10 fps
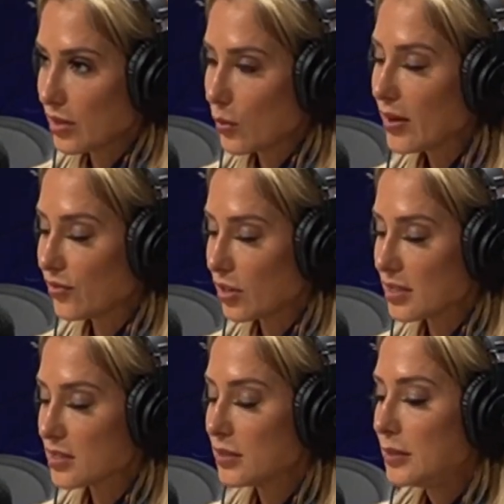They wait for
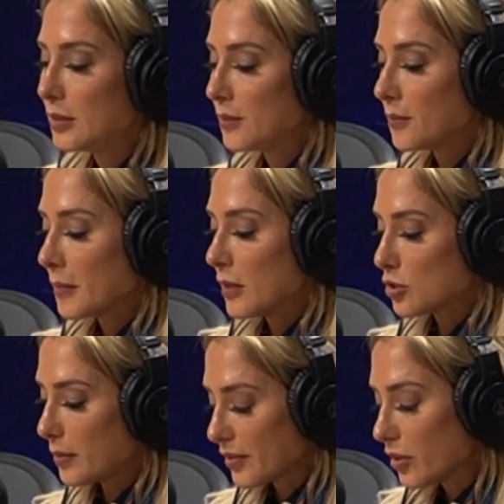us.
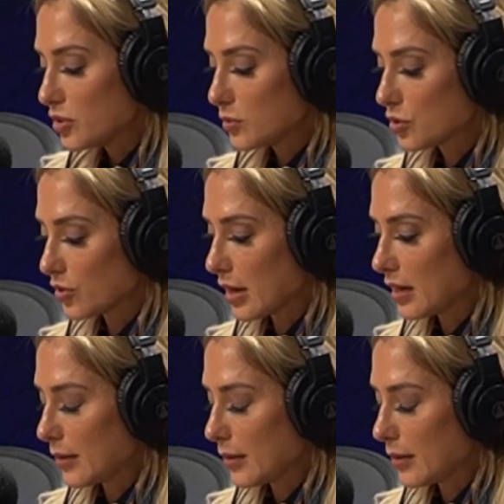So pathology was great.